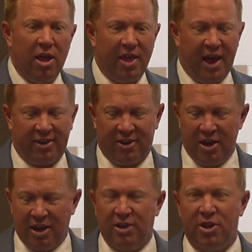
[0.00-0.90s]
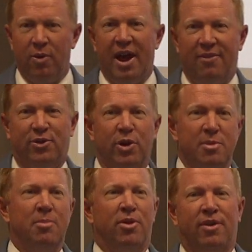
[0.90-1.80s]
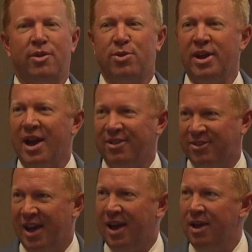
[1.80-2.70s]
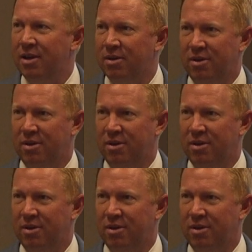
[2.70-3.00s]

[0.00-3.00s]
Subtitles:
that you don't have to remember everything I say